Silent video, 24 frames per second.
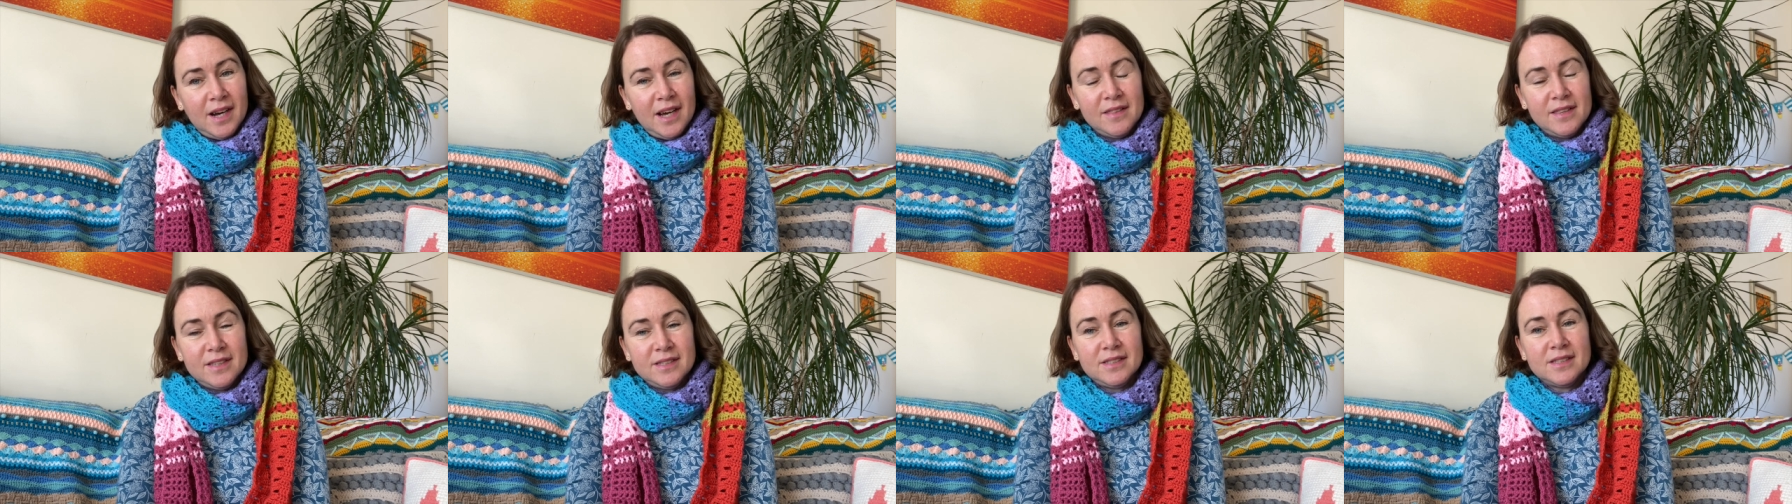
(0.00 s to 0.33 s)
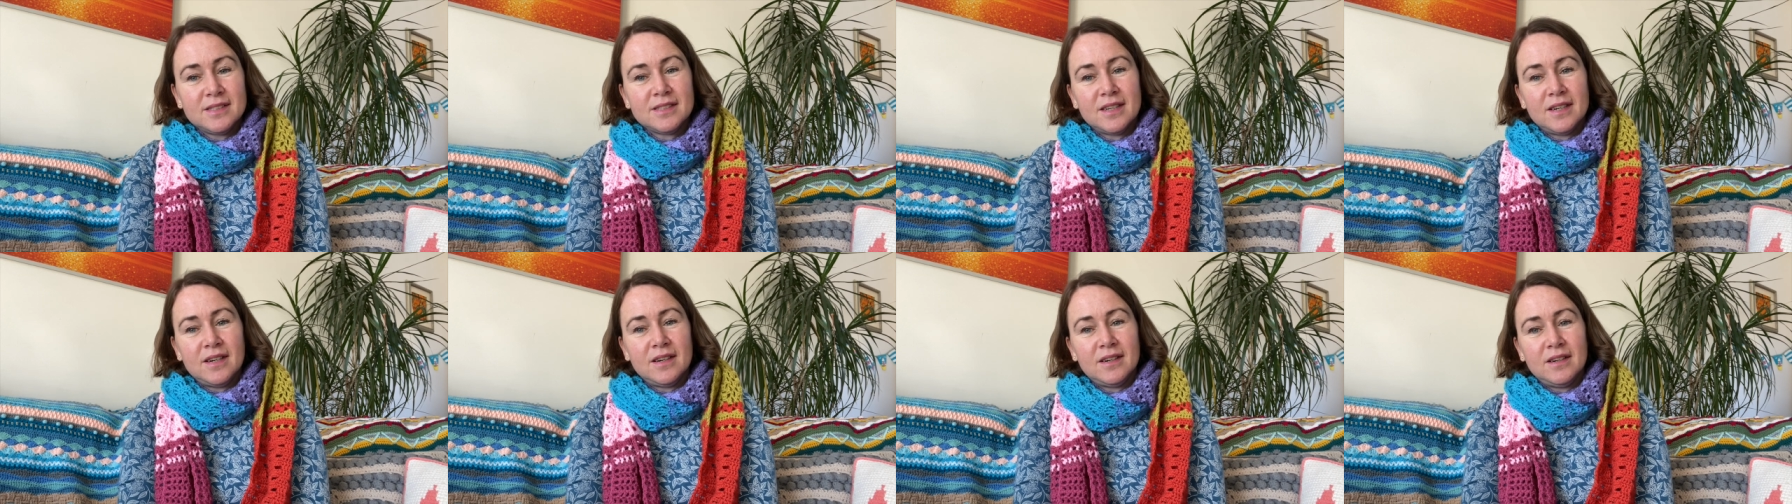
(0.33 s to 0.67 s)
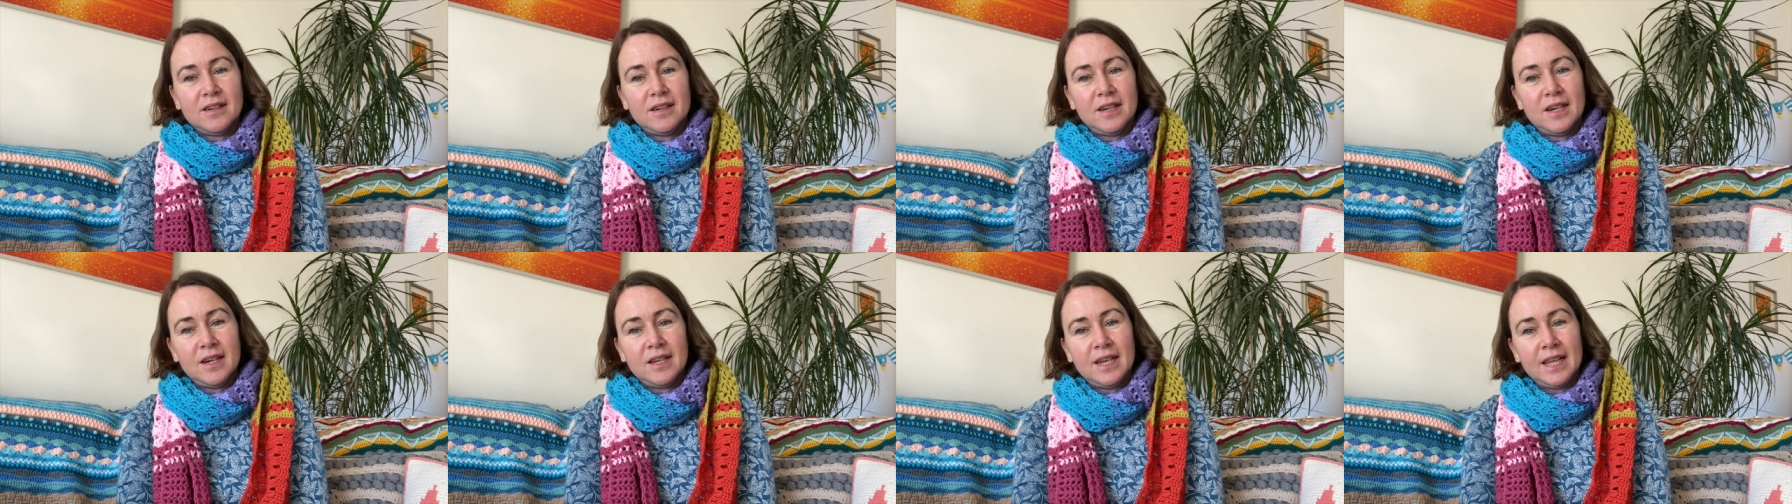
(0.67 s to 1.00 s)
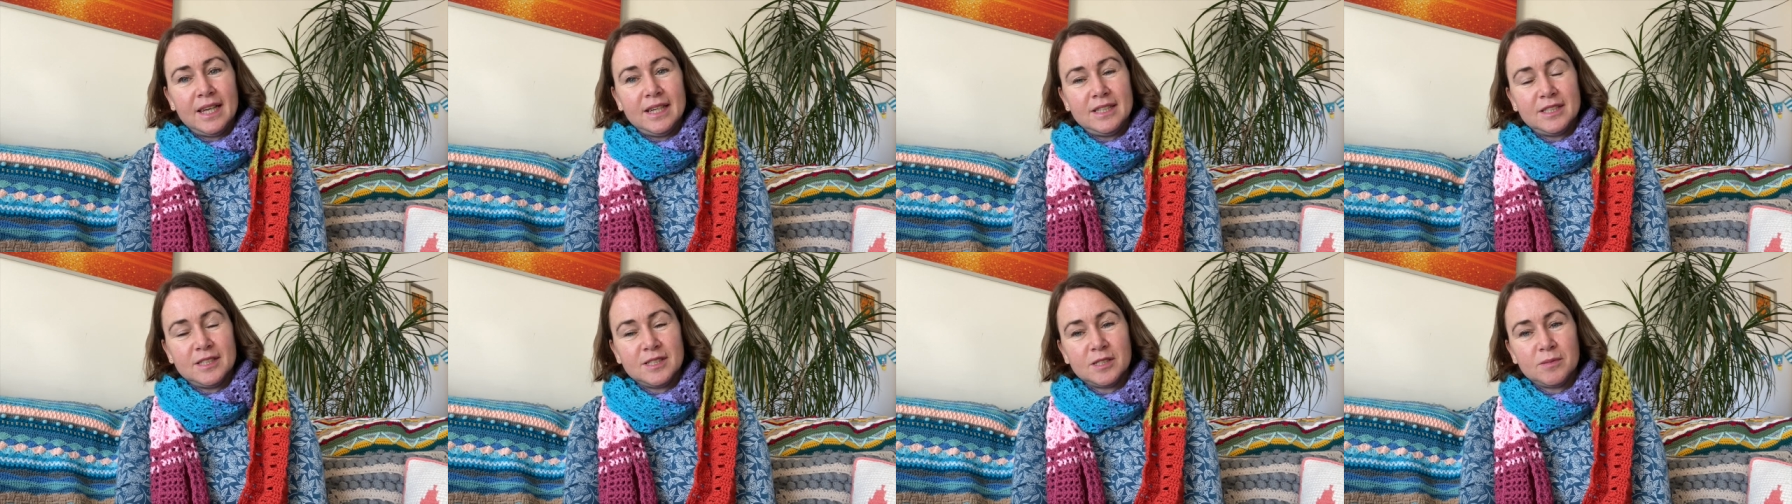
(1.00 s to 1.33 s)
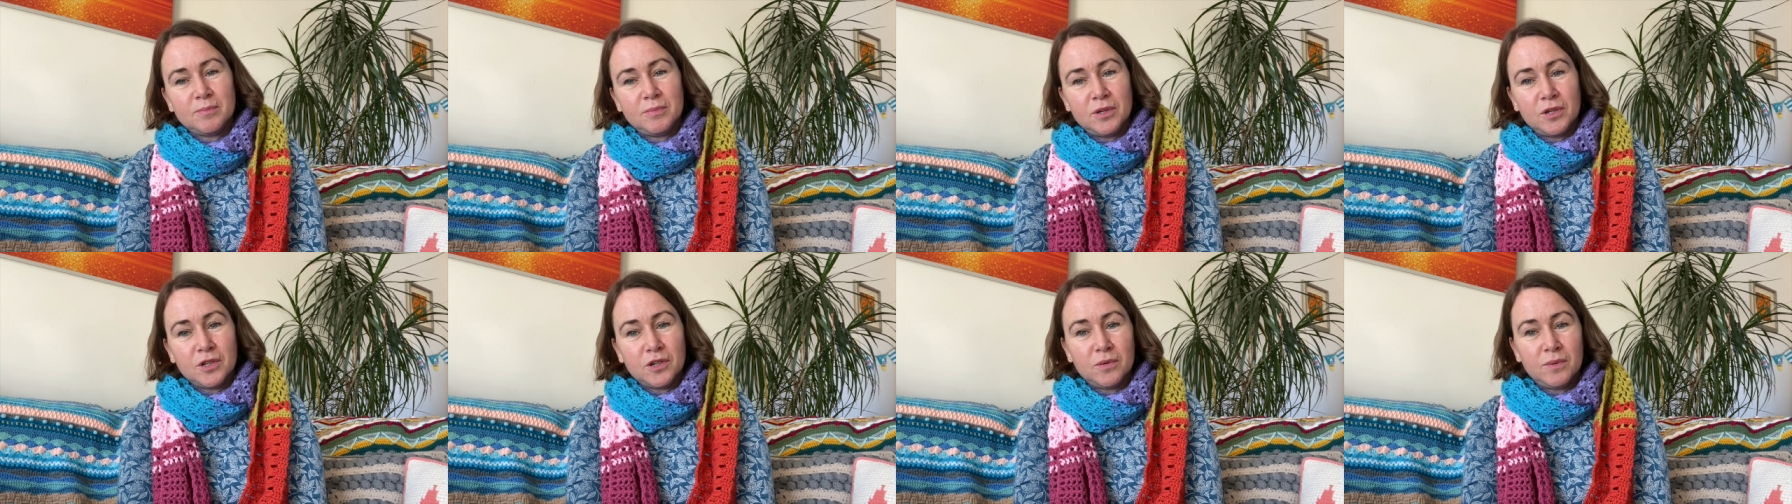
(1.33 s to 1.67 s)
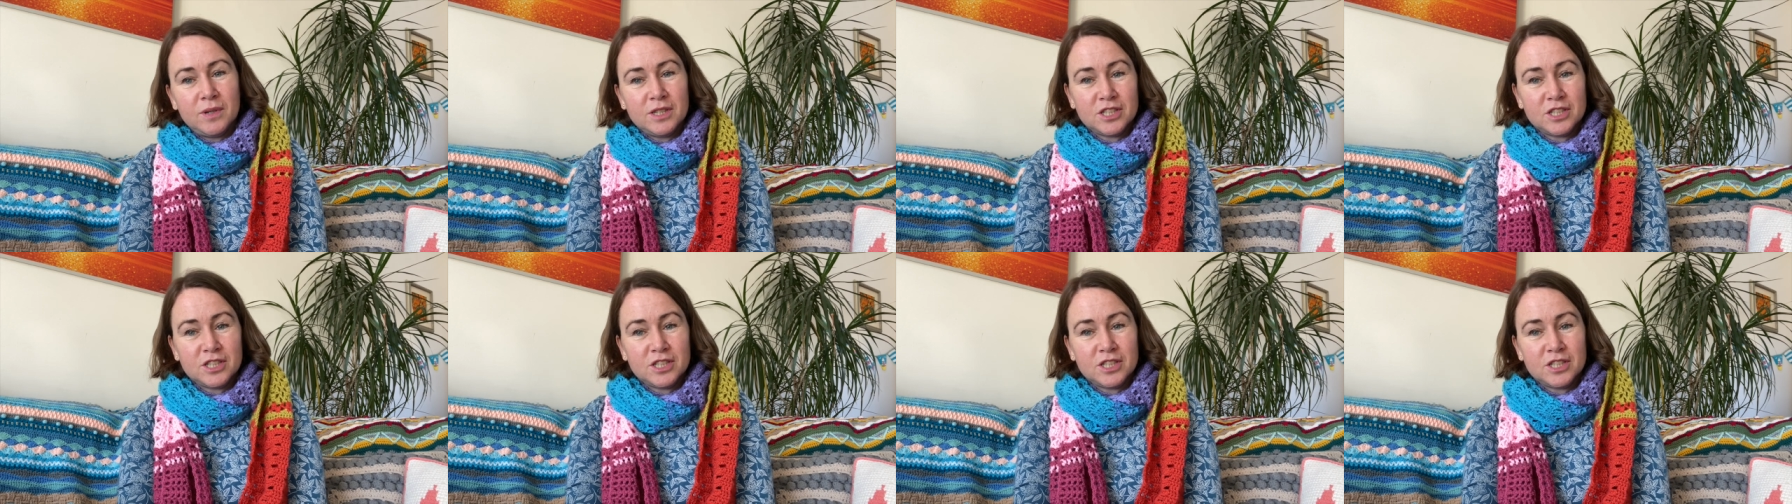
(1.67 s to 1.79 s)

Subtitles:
and this is her latest book,